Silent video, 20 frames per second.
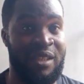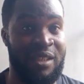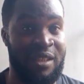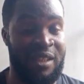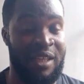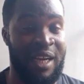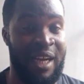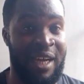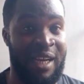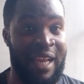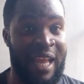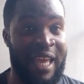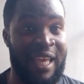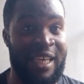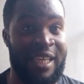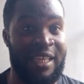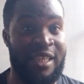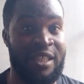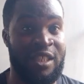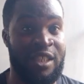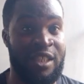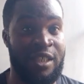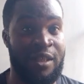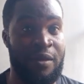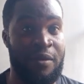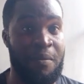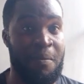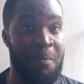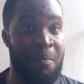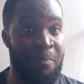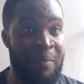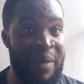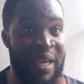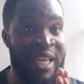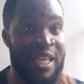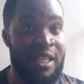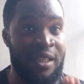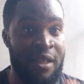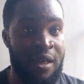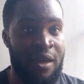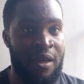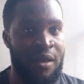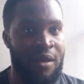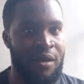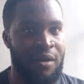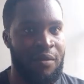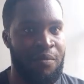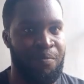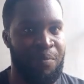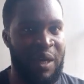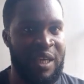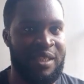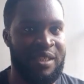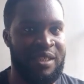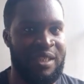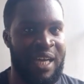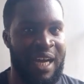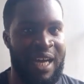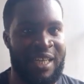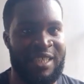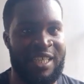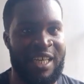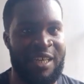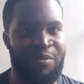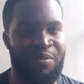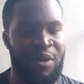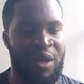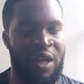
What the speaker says: like the main pests that attack